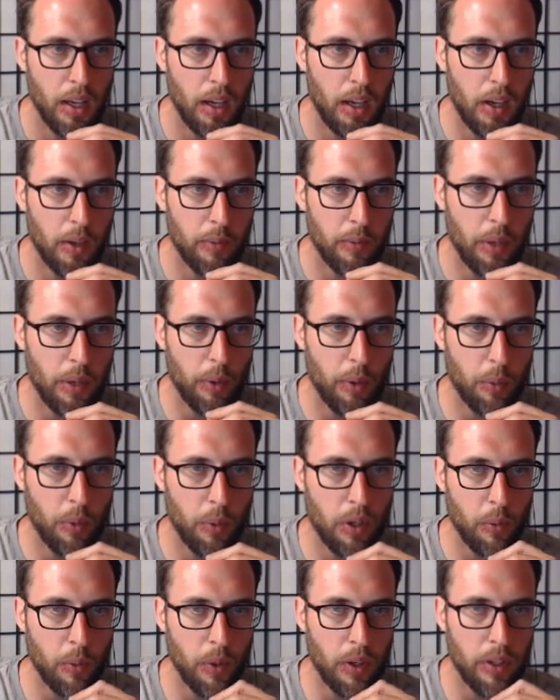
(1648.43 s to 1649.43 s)
that we
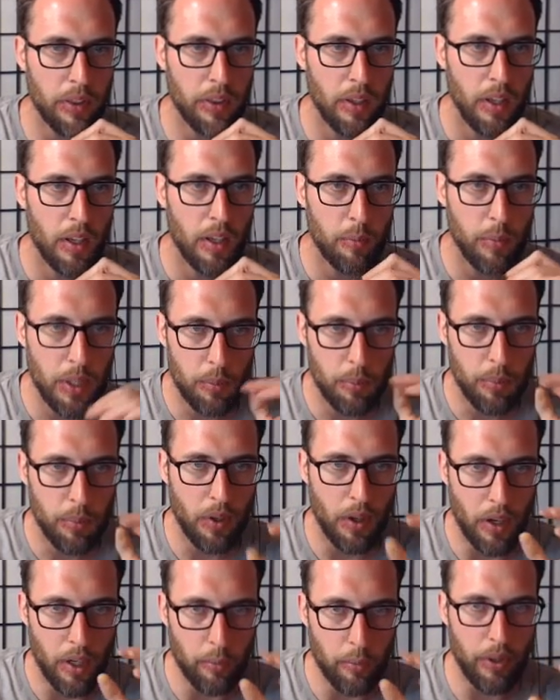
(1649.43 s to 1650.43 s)
work with.
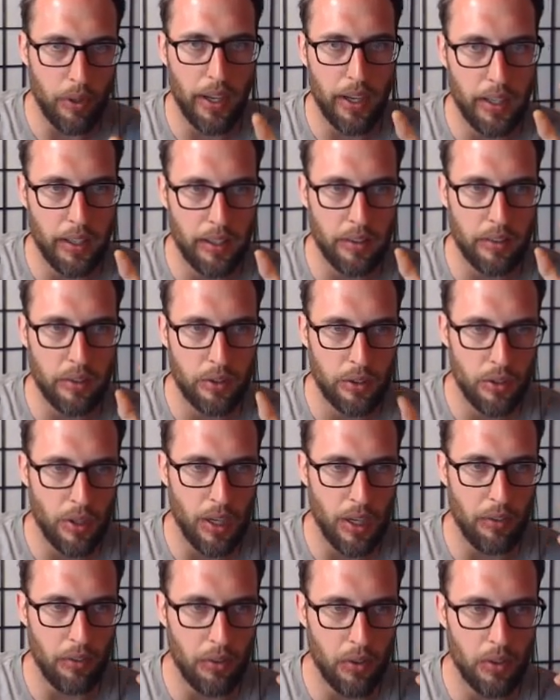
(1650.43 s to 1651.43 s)
People are planning to
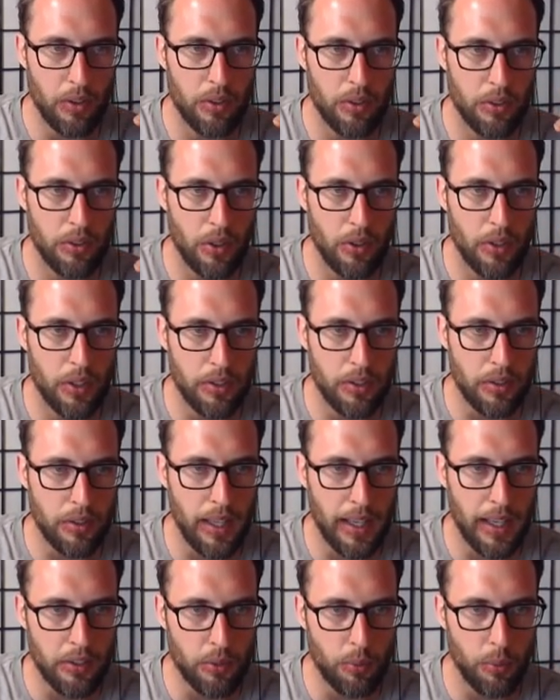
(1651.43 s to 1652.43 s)
travel. So this
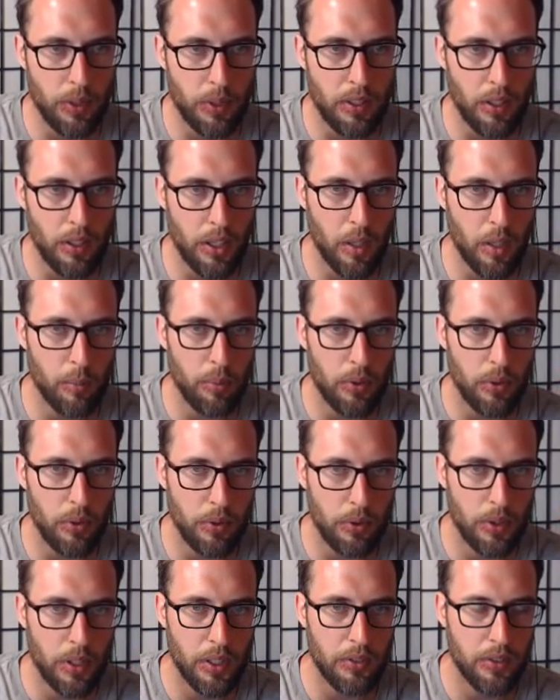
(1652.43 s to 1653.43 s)
last week, a couple
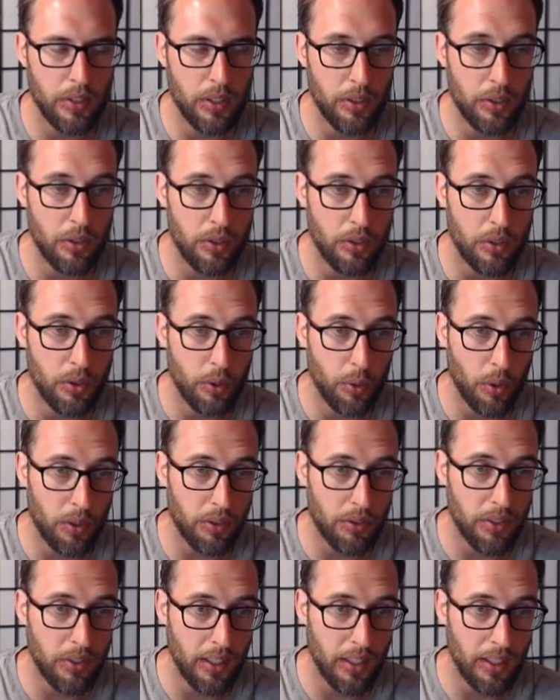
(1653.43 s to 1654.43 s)
who lives in New
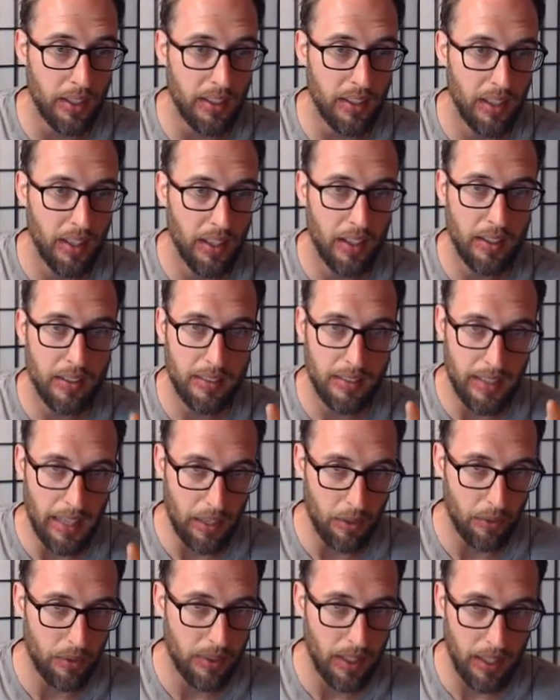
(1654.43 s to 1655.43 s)
York City,
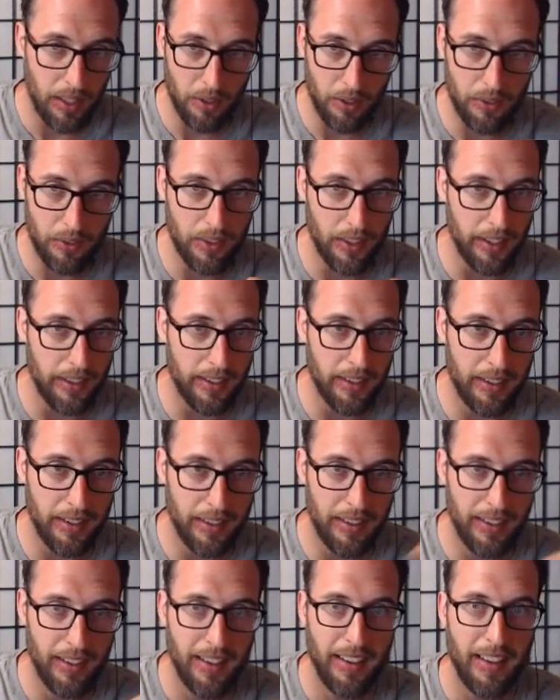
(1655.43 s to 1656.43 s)
downtown,
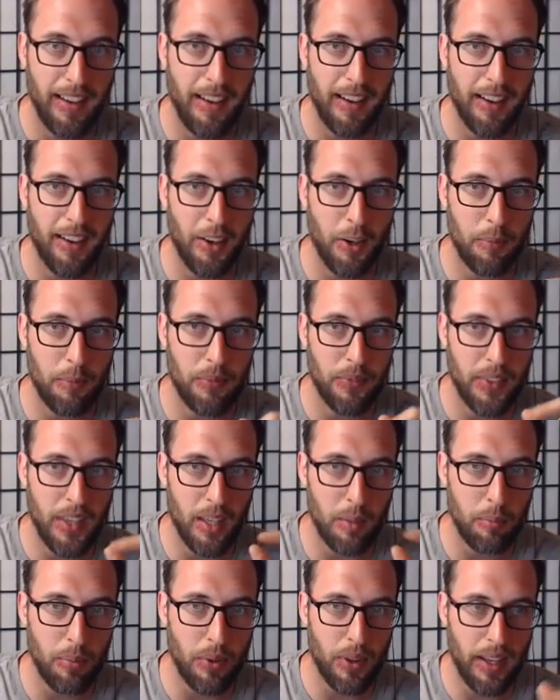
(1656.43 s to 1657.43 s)

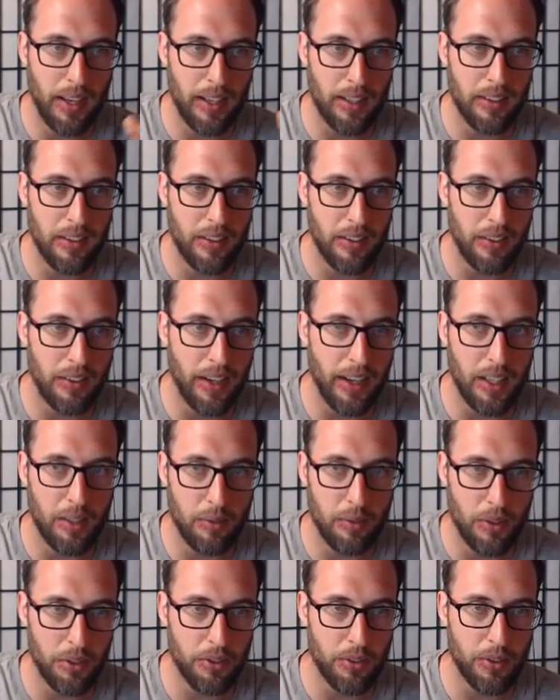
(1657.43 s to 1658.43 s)
they planned their
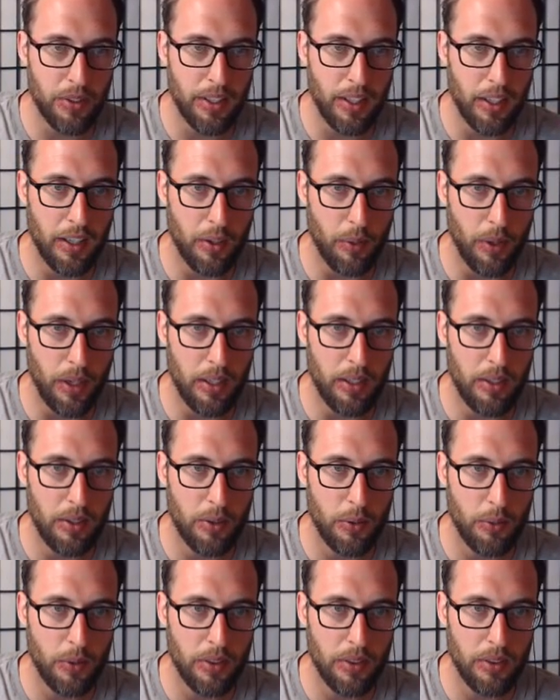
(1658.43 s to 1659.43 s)
anniversary getaway
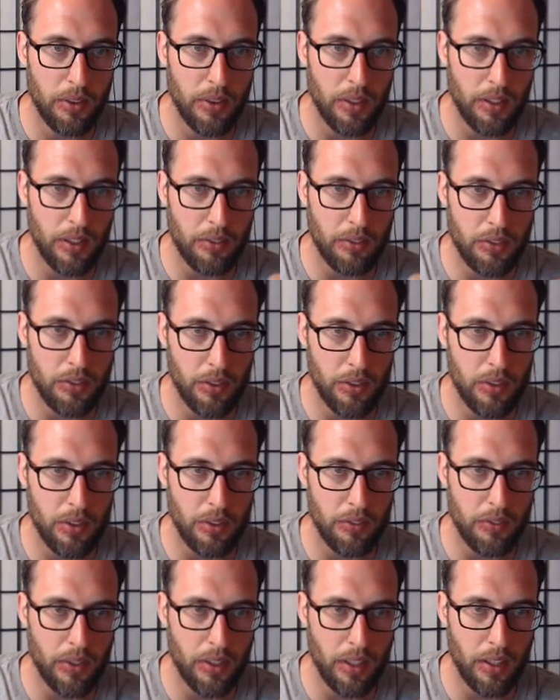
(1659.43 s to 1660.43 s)
with a gift
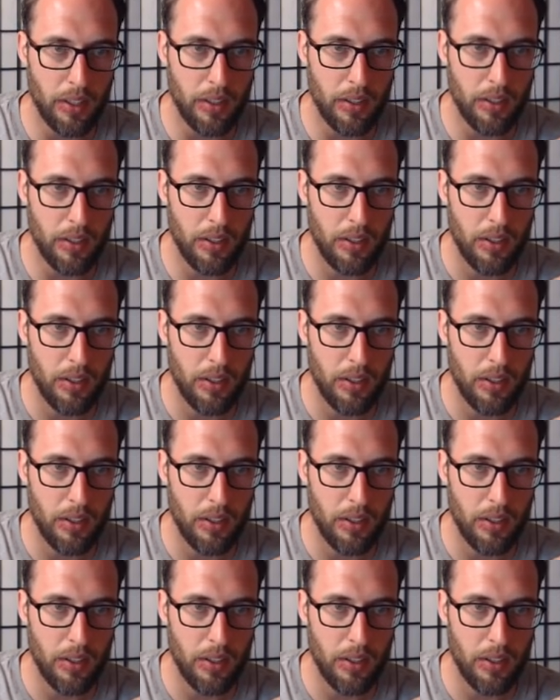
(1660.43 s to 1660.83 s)
certificate.